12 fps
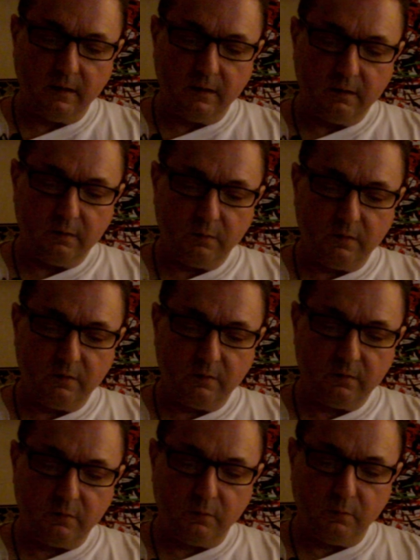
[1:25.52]

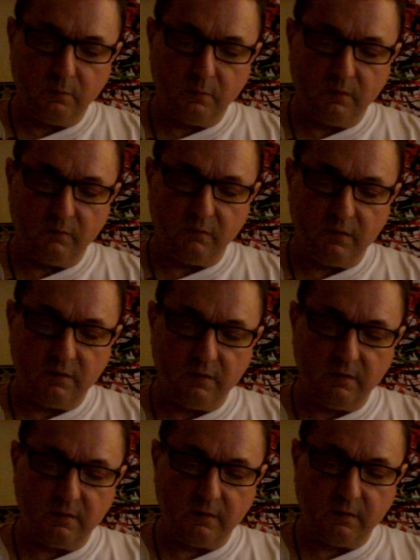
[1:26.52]
swimsuit with
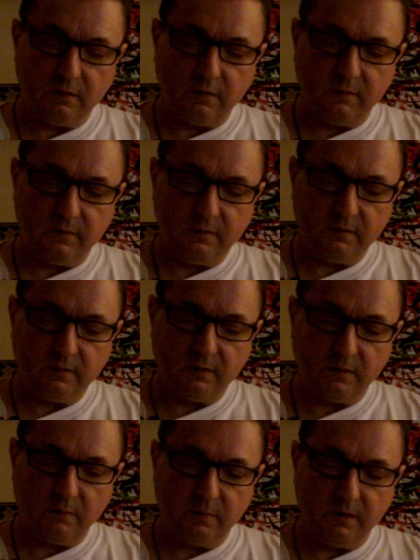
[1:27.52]
ridges that covers the
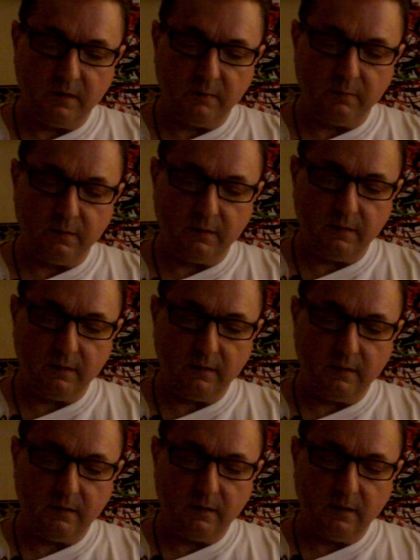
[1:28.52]
complete body,
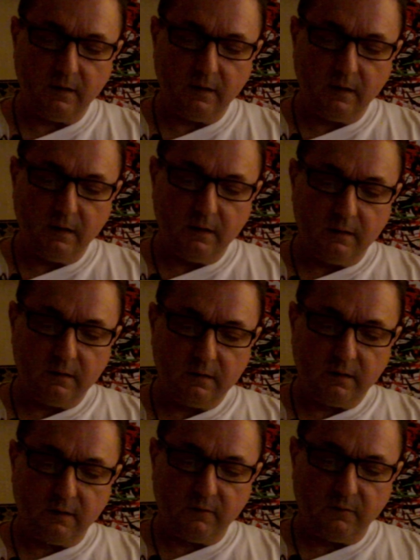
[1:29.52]

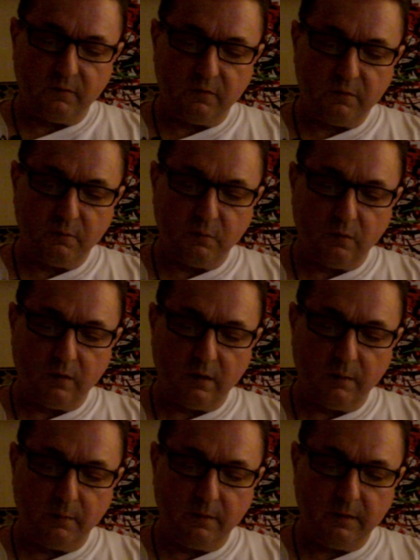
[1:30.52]
except for a small
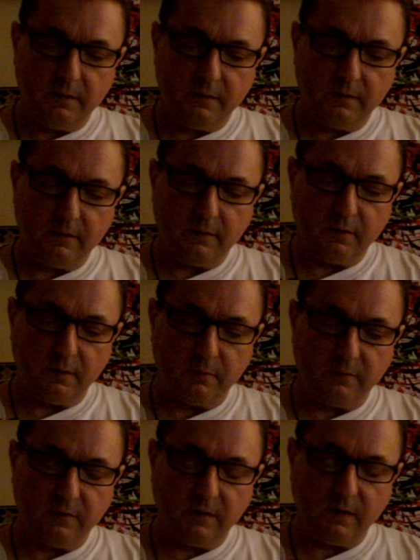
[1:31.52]
opening in the top
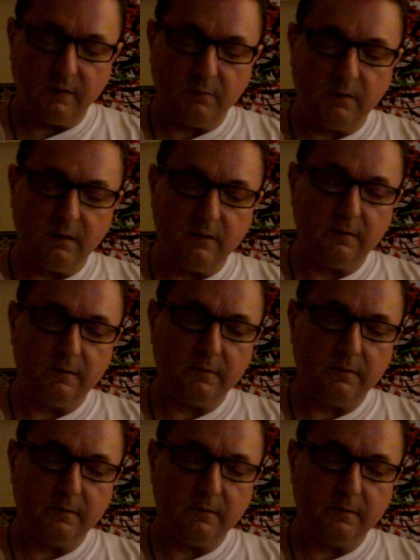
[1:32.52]
of the headpiece.